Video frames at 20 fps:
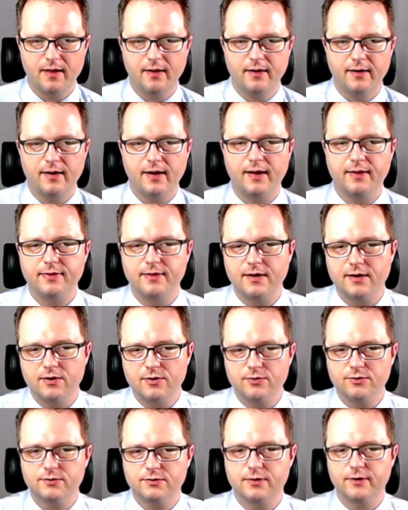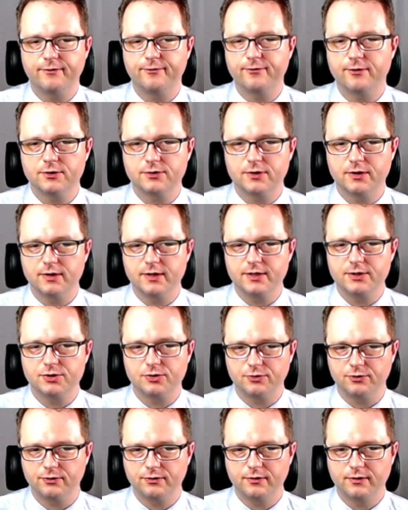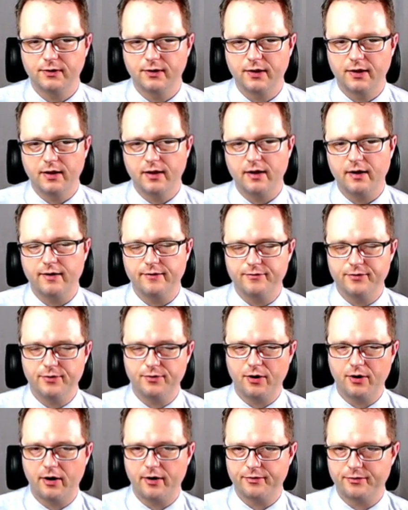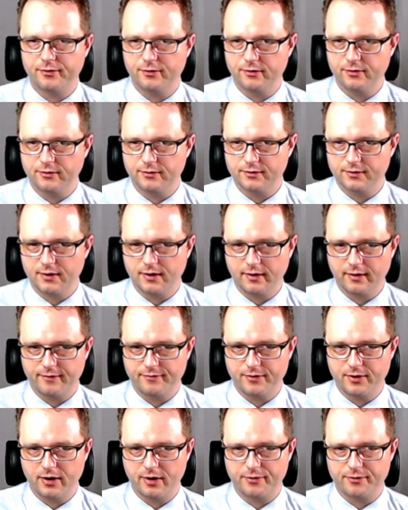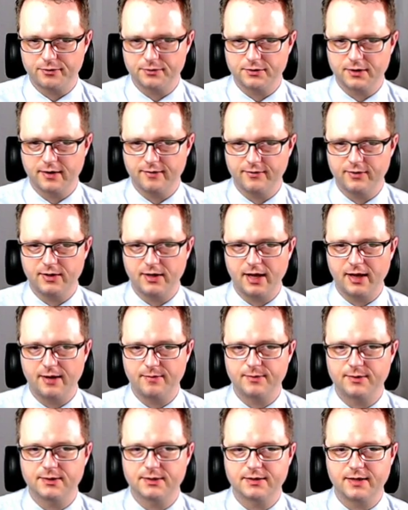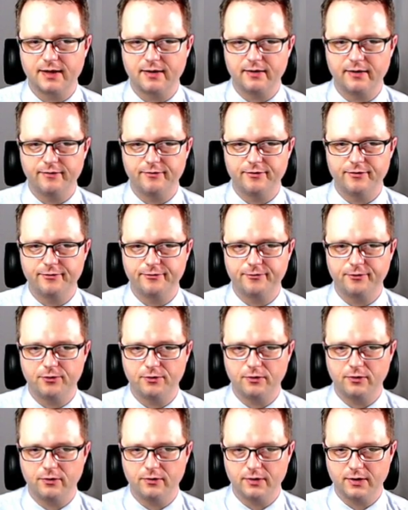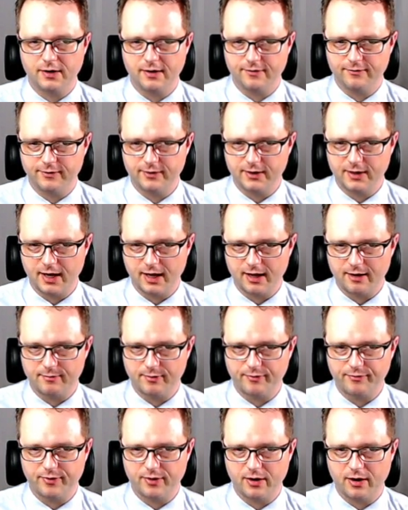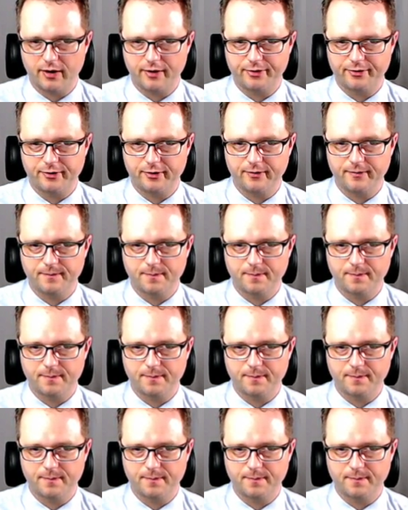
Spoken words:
and they use the first initial of the author's given name instead of the full given name of the author.